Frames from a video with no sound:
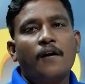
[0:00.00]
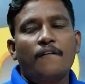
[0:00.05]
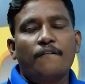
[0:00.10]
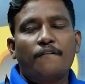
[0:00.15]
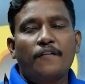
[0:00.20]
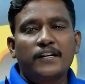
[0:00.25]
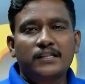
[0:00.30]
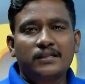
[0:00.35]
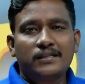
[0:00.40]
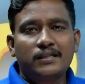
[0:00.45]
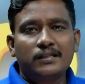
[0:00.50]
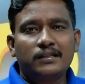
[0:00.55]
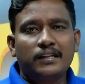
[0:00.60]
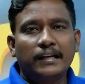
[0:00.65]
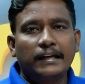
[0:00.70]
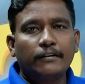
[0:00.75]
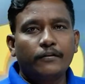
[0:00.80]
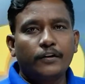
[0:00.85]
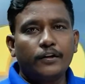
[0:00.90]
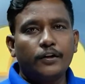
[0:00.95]
first
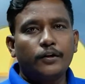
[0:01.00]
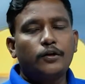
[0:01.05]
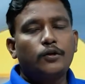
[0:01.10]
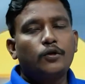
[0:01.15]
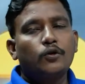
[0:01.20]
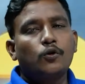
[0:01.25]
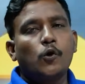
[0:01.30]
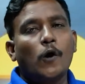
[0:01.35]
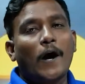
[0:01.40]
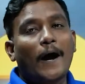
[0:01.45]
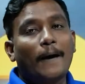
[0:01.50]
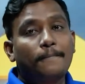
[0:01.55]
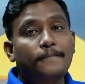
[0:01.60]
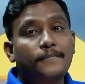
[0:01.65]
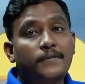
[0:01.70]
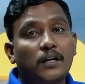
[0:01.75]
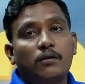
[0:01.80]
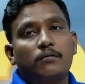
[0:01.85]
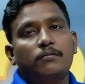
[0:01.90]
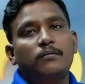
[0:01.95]
thing we need to
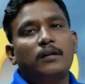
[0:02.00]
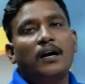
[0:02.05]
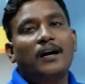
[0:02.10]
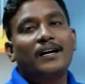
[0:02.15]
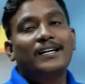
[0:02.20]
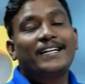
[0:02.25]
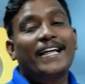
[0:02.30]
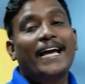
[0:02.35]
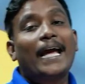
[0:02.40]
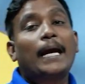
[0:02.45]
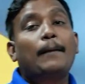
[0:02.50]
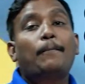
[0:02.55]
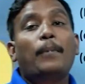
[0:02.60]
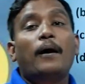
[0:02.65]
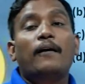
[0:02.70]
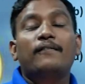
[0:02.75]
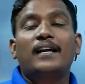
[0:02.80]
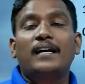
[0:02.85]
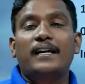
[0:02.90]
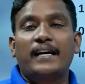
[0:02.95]
observe the type
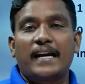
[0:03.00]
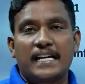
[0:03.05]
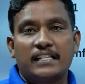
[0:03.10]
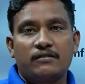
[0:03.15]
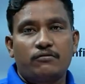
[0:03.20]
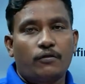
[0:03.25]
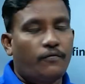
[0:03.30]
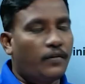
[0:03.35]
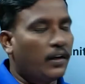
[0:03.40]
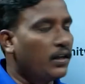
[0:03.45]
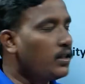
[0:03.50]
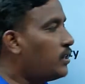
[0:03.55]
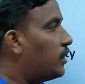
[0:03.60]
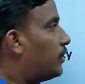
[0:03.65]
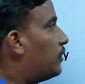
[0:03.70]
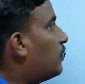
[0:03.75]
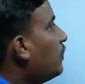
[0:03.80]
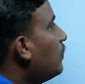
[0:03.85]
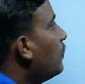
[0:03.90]
of the transfer function.